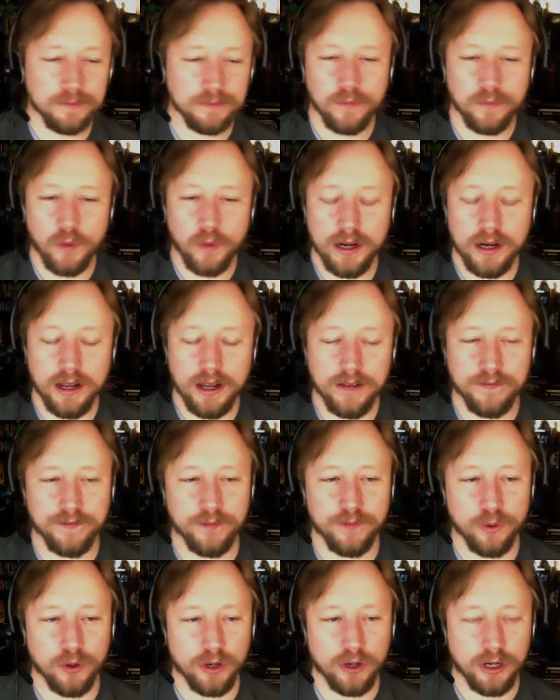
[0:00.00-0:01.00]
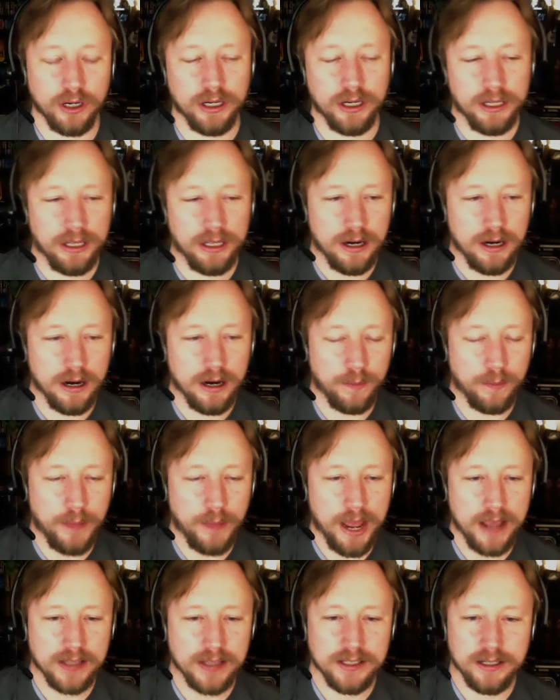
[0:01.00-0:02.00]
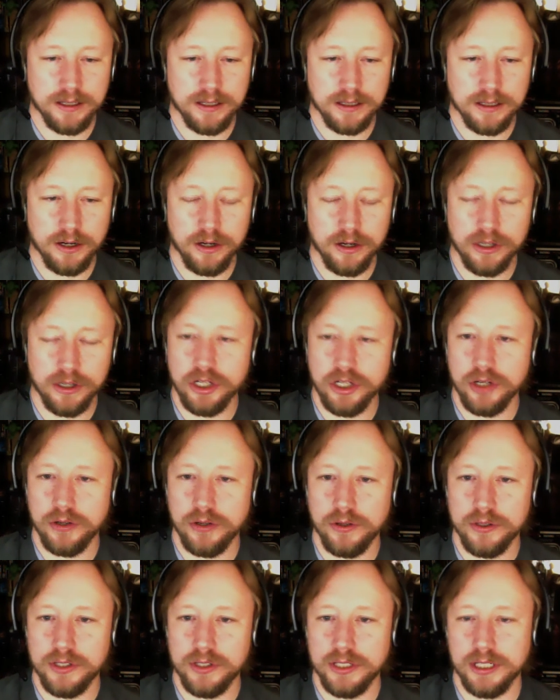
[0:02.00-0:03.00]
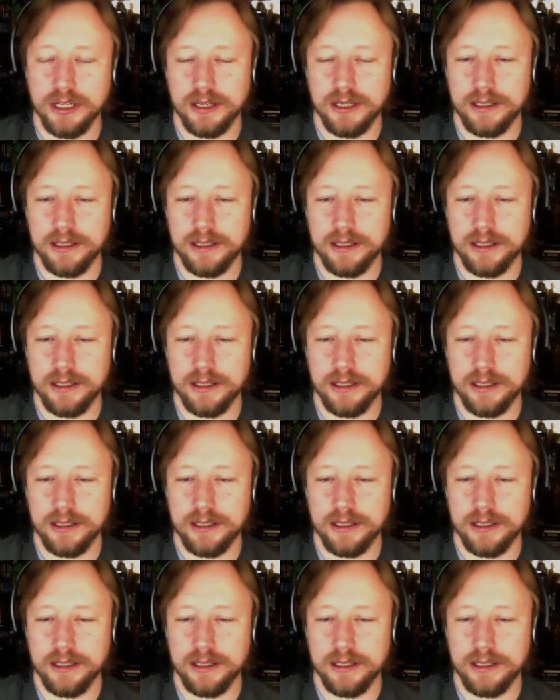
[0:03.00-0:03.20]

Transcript: whatnot for our past and current shows.